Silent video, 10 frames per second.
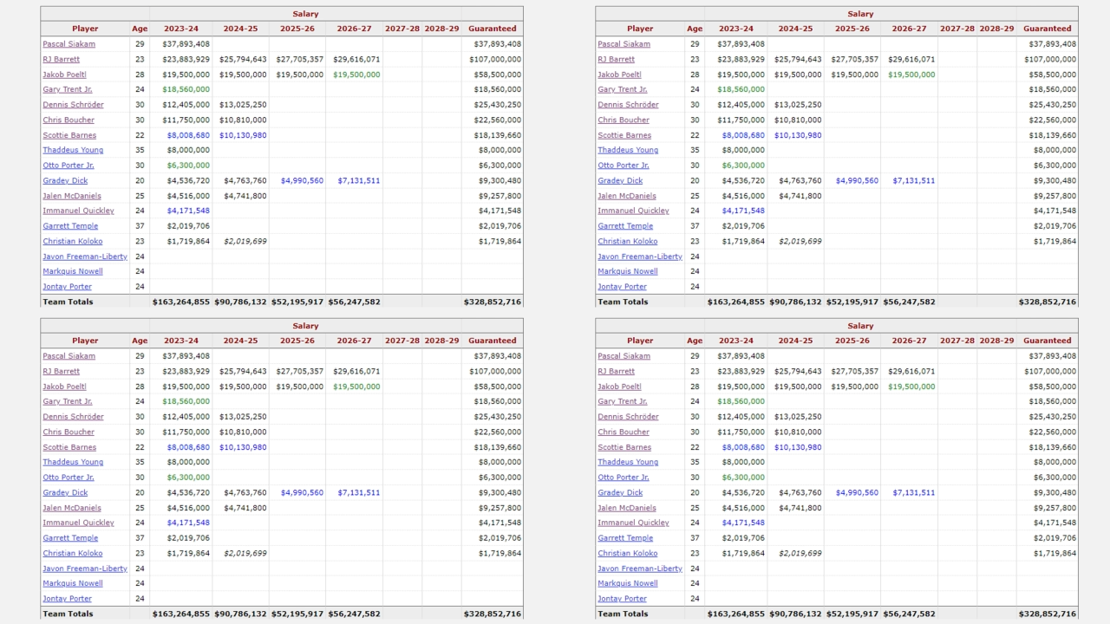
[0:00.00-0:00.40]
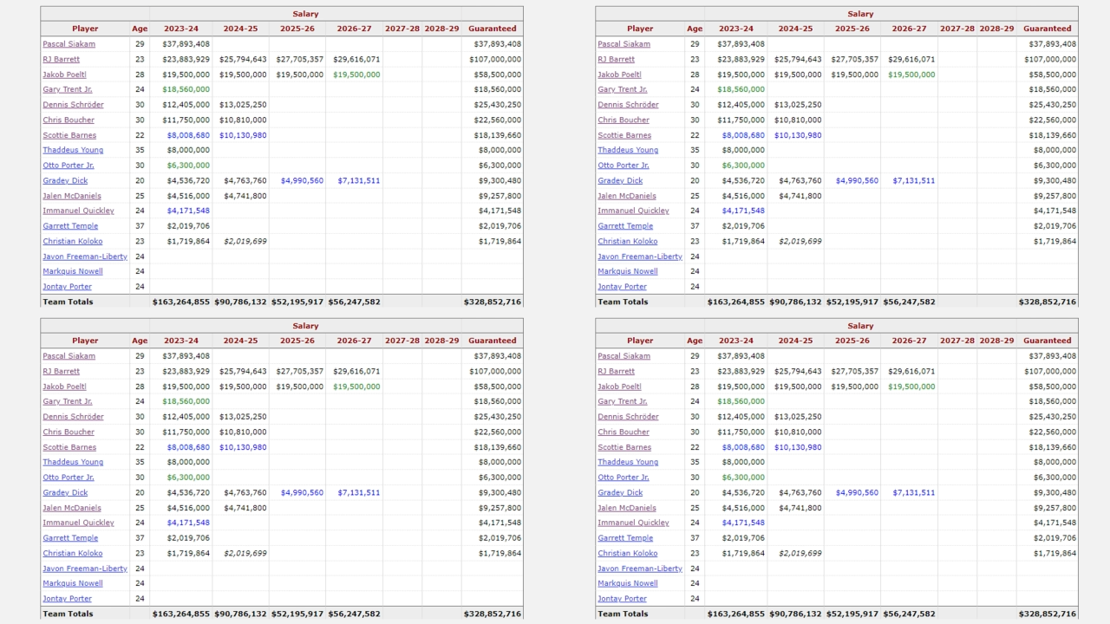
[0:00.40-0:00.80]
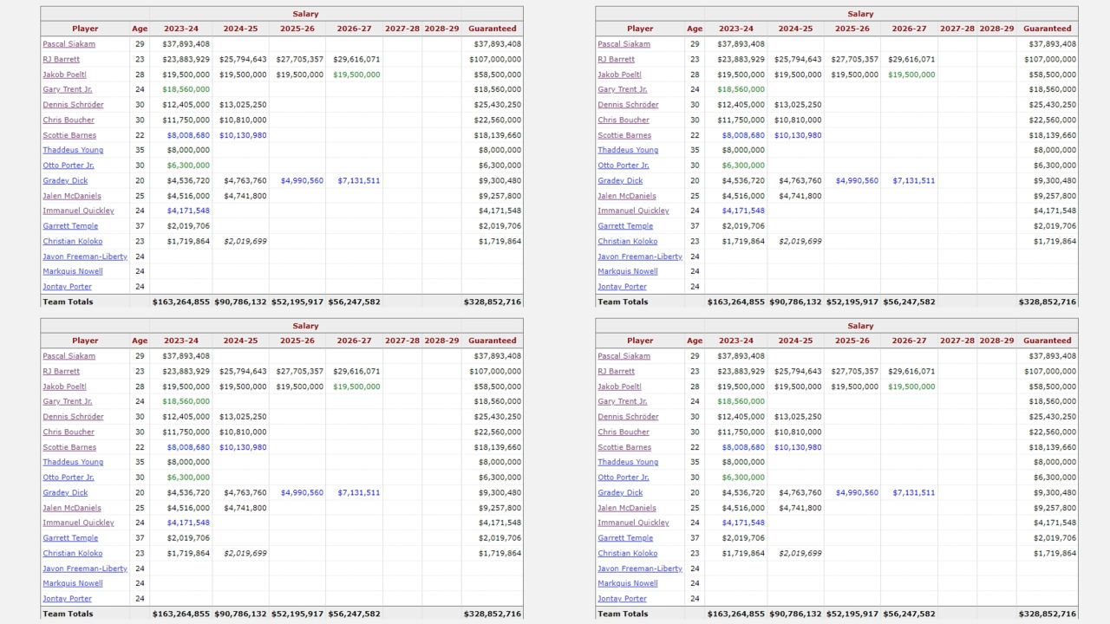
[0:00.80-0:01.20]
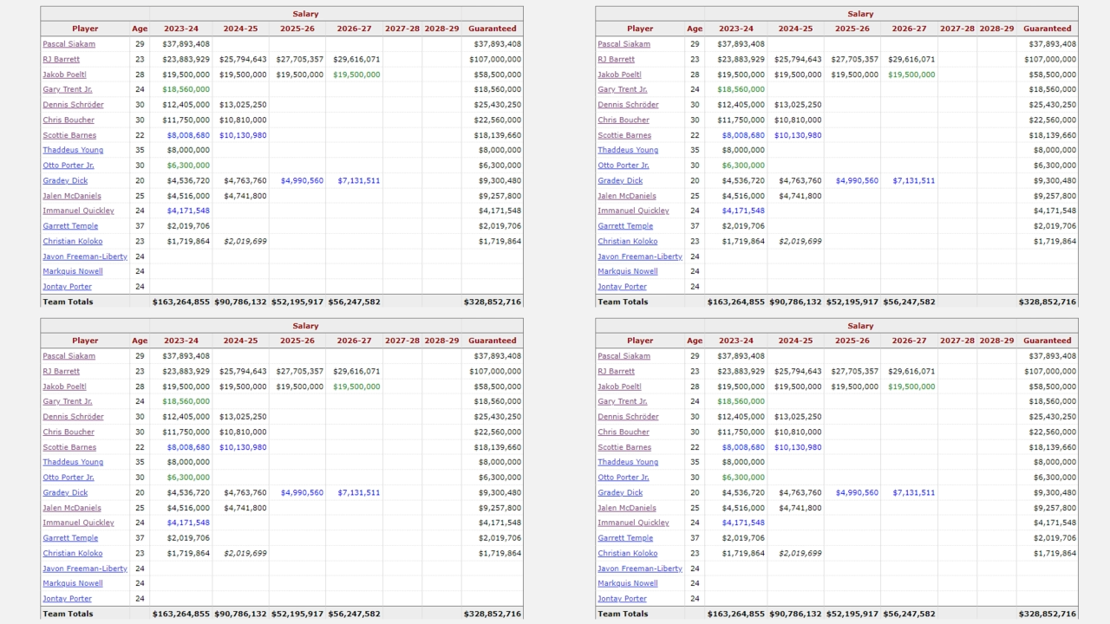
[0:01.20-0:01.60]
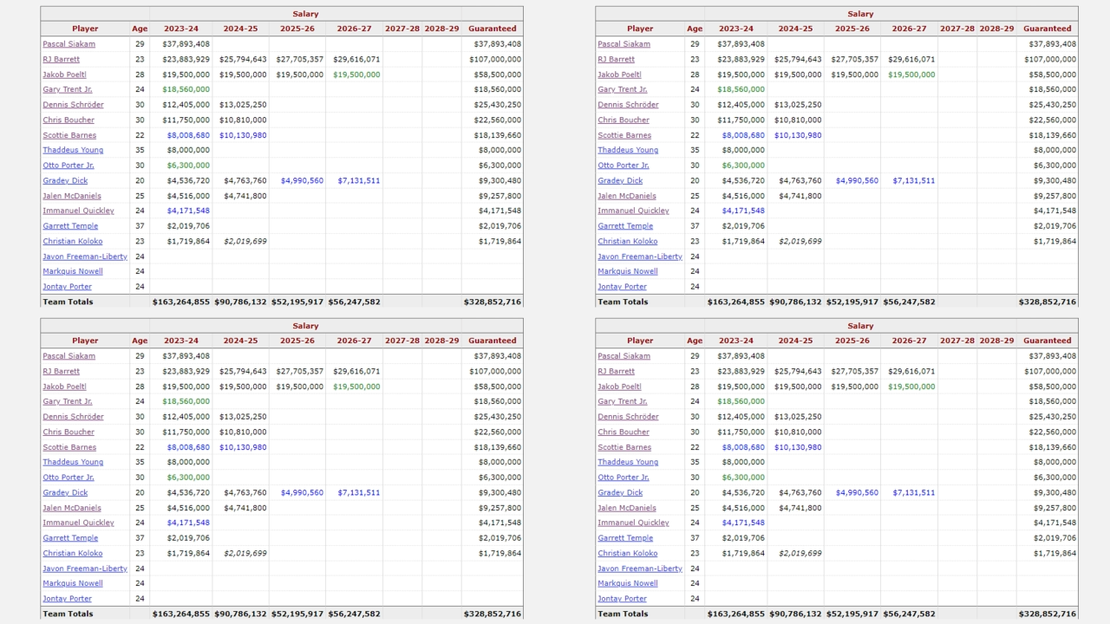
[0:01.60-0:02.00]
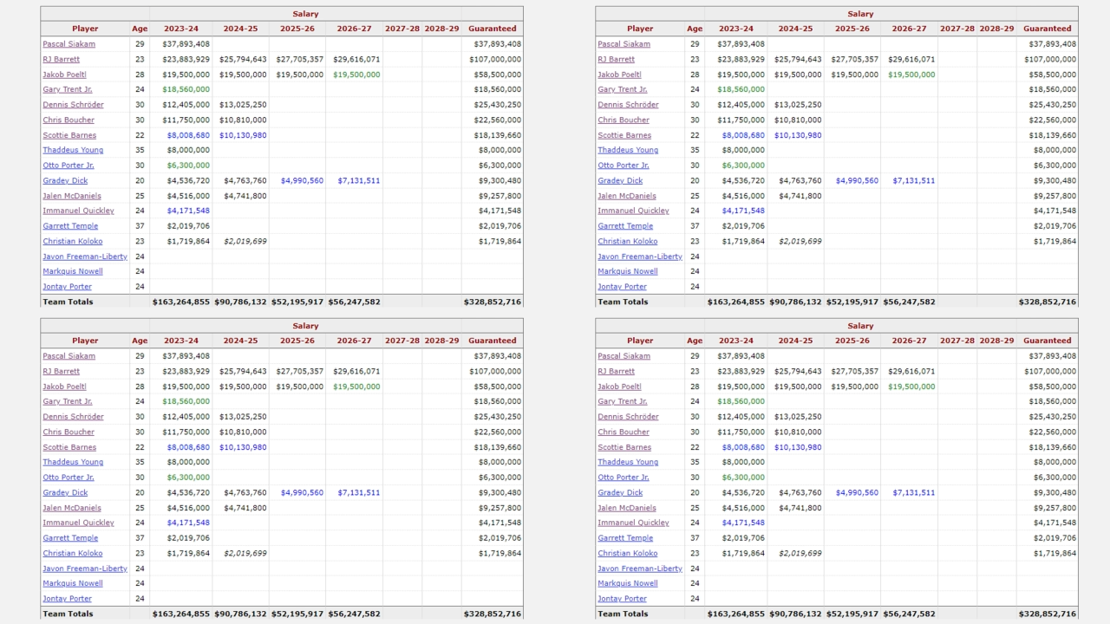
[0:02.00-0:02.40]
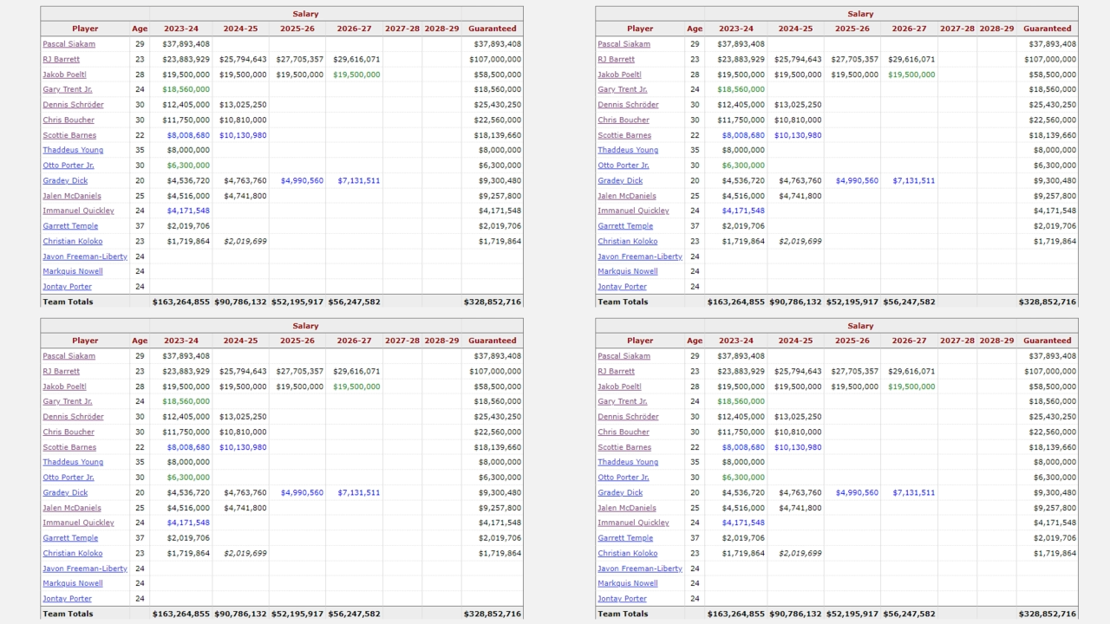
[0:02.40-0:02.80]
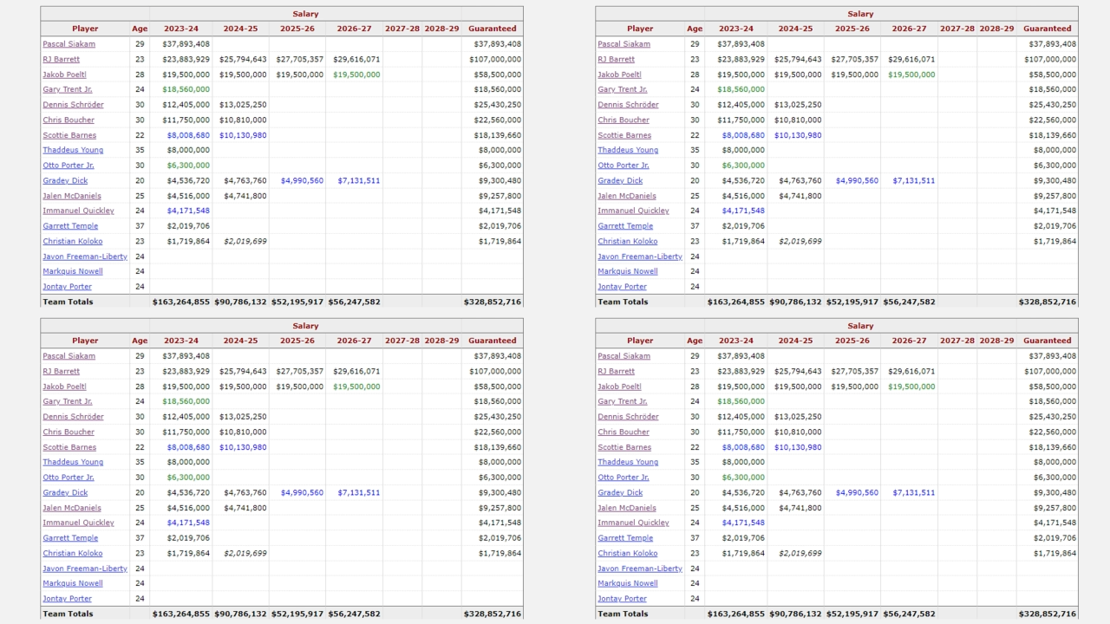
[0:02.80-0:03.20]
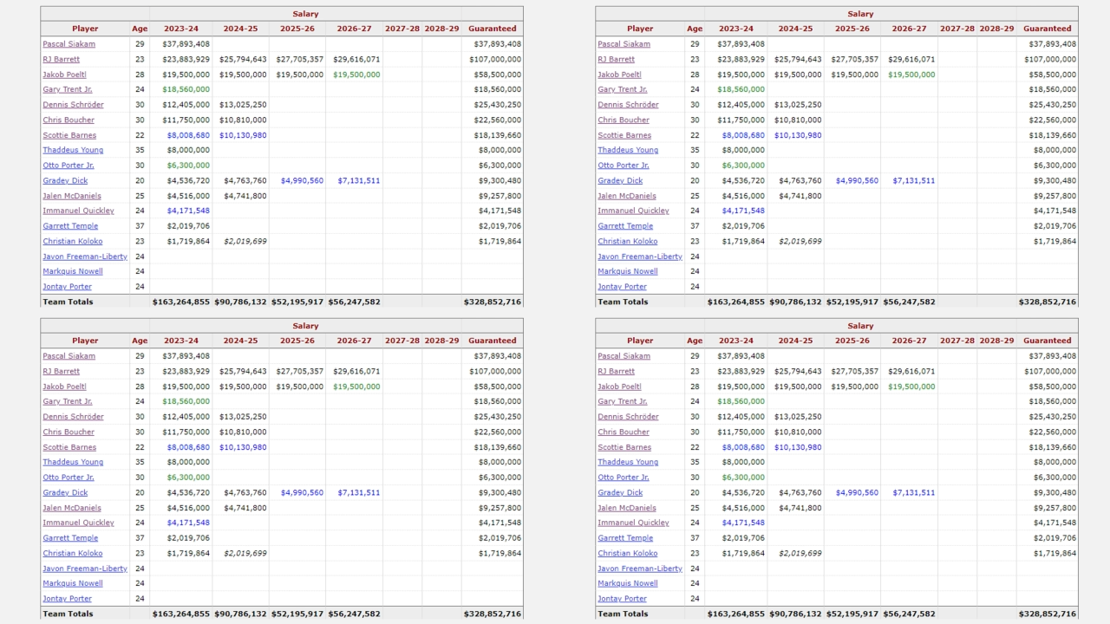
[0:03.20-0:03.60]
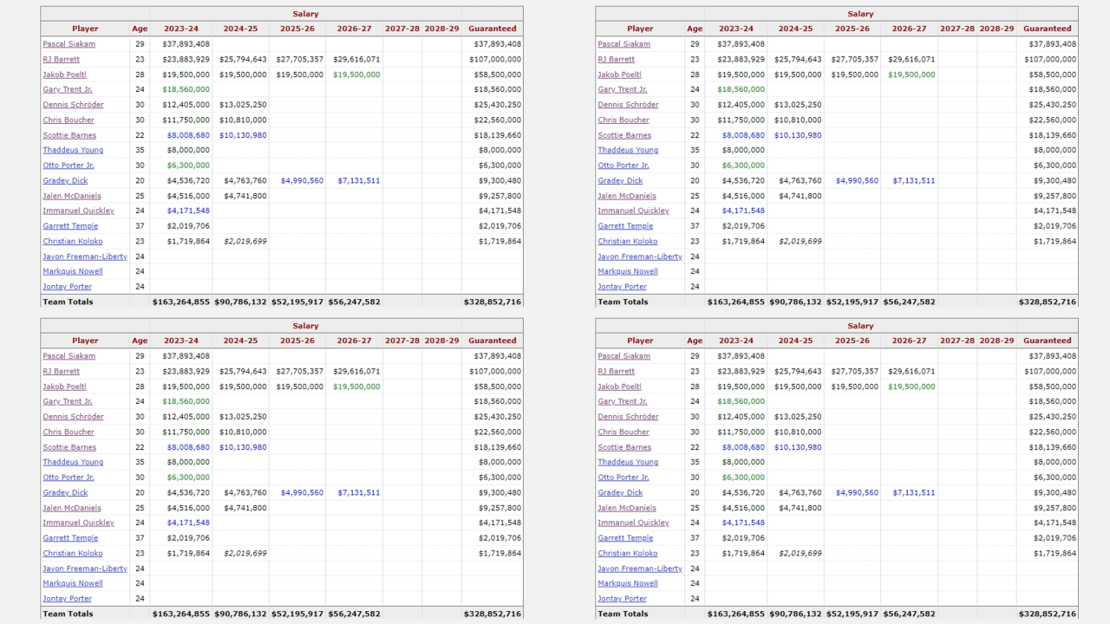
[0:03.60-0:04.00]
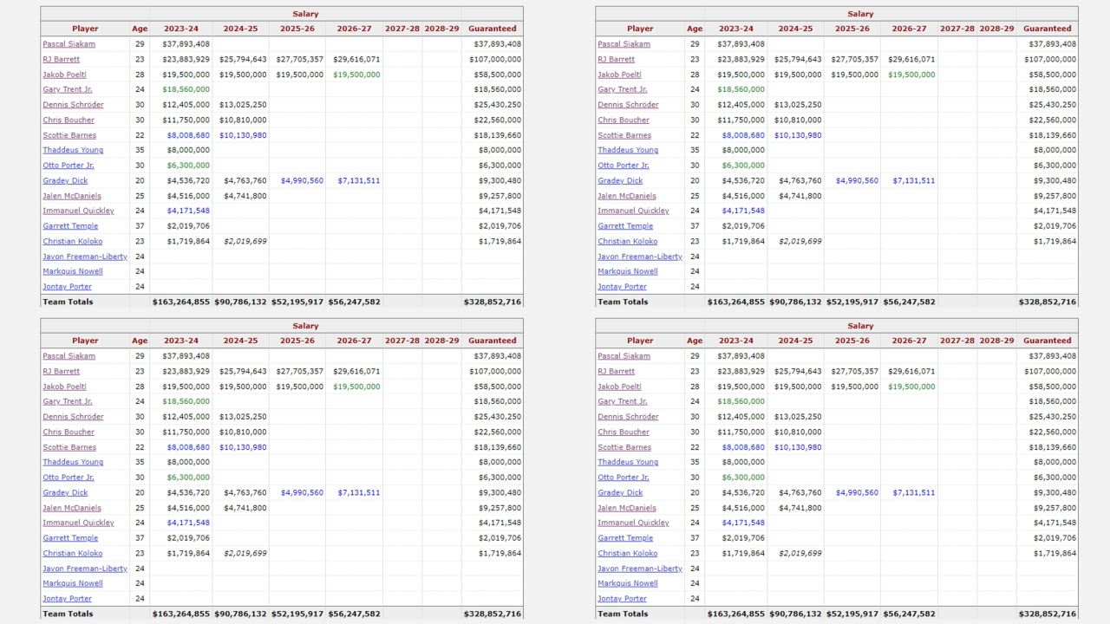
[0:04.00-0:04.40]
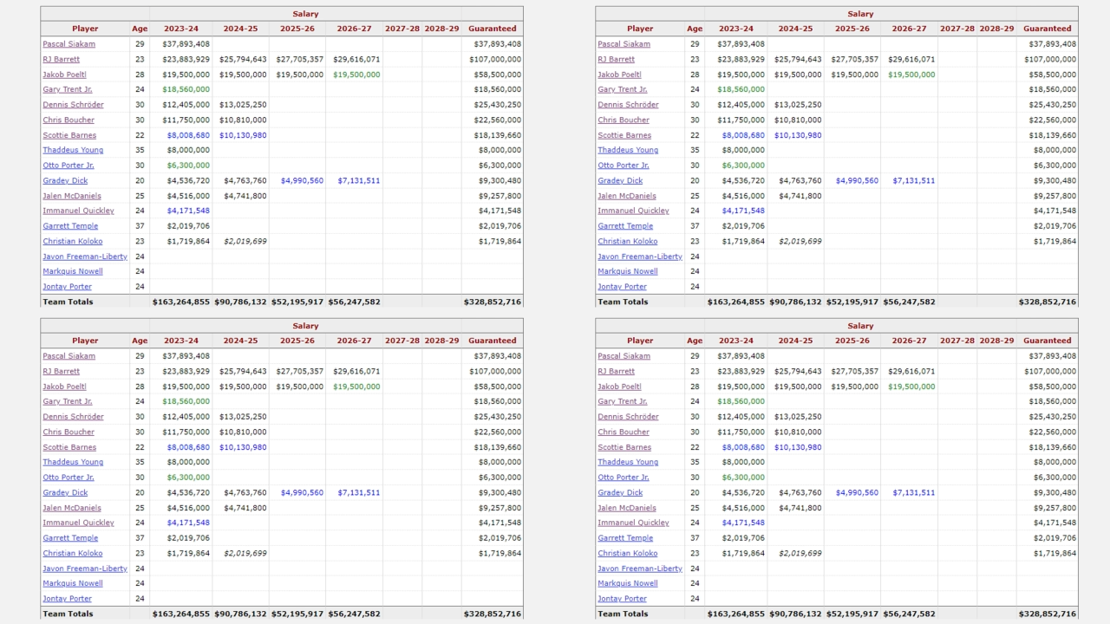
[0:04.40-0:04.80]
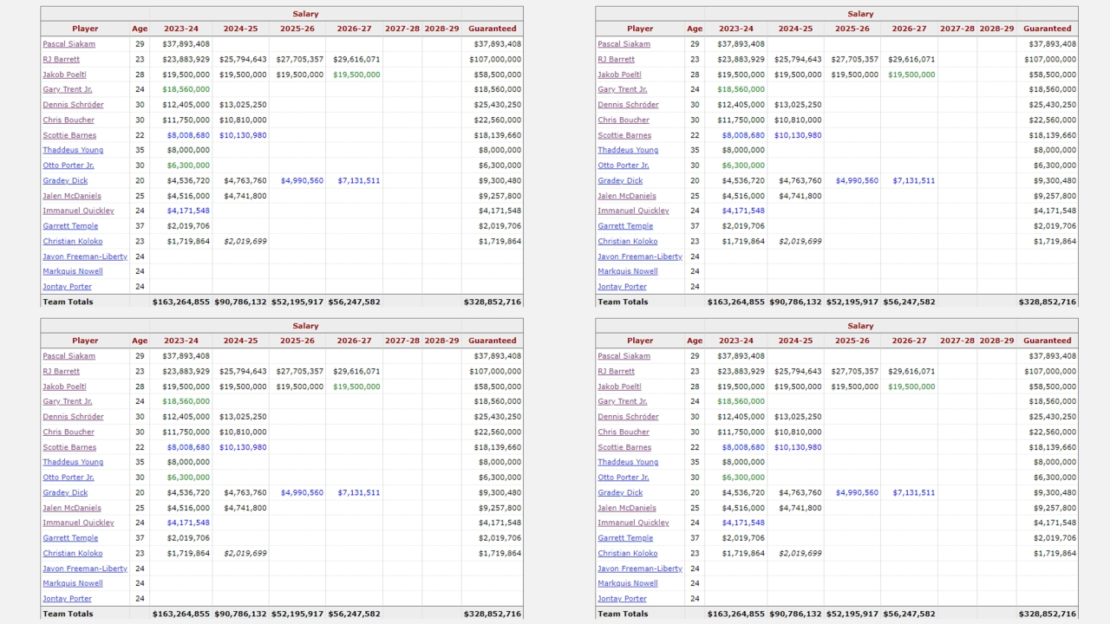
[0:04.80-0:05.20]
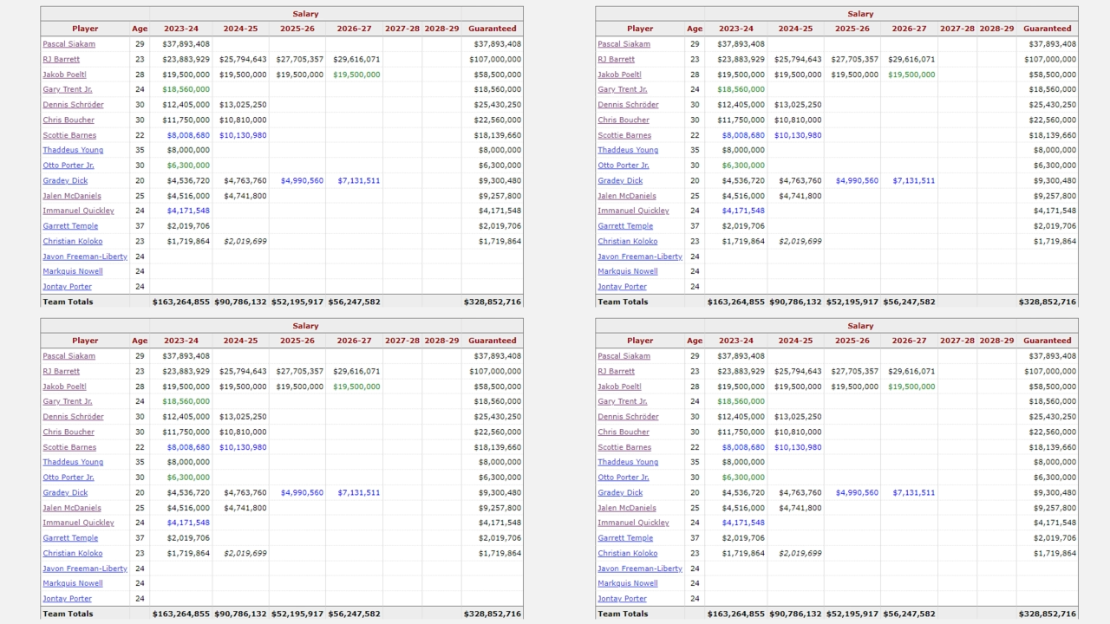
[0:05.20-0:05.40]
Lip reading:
(no speaker visible)